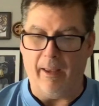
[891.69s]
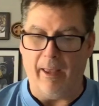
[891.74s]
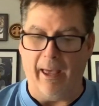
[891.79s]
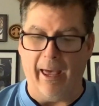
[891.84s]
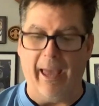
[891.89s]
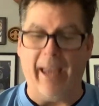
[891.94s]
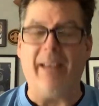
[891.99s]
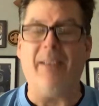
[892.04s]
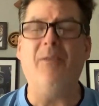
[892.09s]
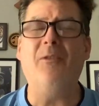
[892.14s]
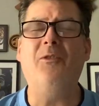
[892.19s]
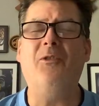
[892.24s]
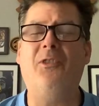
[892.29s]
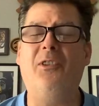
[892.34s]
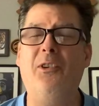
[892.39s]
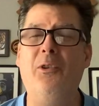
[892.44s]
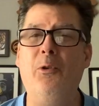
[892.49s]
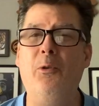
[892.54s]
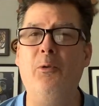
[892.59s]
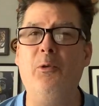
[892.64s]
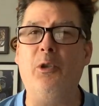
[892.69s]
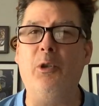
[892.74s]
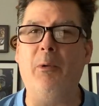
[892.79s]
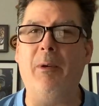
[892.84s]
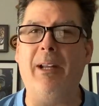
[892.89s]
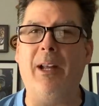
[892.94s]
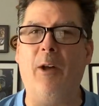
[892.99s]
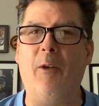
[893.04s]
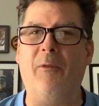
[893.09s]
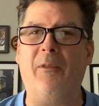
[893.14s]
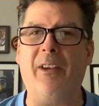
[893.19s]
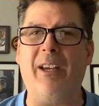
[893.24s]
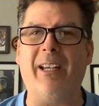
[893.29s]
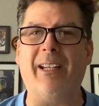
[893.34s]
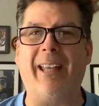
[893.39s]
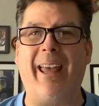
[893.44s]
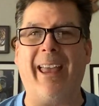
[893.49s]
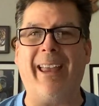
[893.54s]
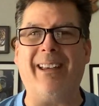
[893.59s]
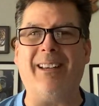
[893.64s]
8-2 UNLV
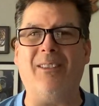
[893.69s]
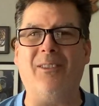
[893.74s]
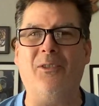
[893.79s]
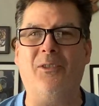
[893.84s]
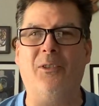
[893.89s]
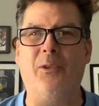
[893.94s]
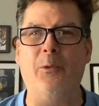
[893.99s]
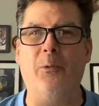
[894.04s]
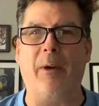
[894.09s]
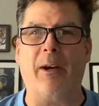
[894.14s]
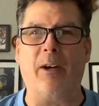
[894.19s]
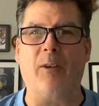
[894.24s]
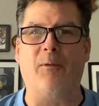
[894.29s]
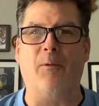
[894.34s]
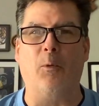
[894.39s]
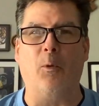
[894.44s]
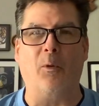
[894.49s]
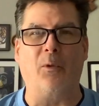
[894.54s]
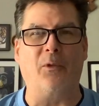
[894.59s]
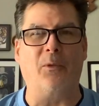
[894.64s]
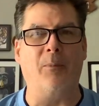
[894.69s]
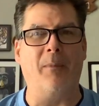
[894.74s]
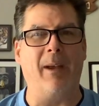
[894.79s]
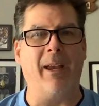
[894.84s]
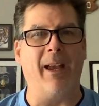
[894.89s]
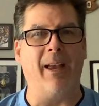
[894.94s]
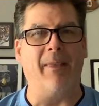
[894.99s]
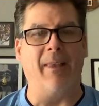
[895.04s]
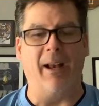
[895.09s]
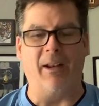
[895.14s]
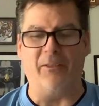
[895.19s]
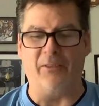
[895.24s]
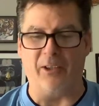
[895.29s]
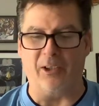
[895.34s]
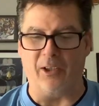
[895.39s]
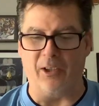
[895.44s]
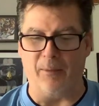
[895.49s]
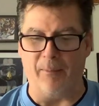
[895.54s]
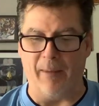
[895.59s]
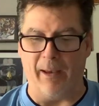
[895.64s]
and 8-2 Air Force. Man, that's a
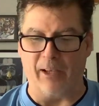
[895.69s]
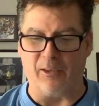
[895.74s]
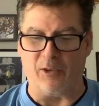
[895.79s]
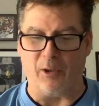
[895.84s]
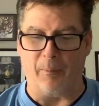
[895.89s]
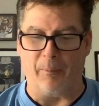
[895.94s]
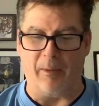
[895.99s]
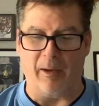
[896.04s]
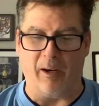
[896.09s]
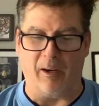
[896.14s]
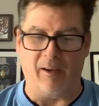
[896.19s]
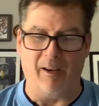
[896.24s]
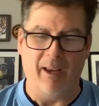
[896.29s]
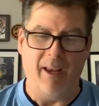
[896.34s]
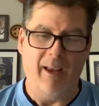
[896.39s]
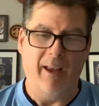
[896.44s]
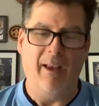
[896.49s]
good matchup there.